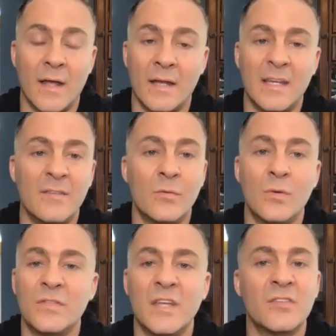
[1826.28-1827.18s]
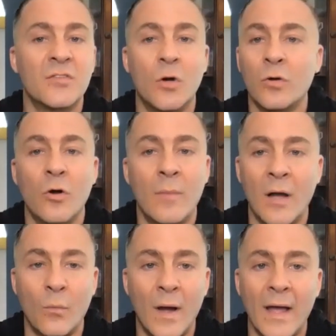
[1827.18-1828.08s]
And even when things don't go my
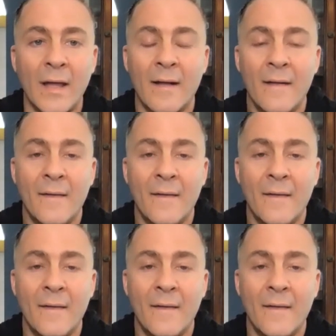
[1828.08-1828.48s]
way,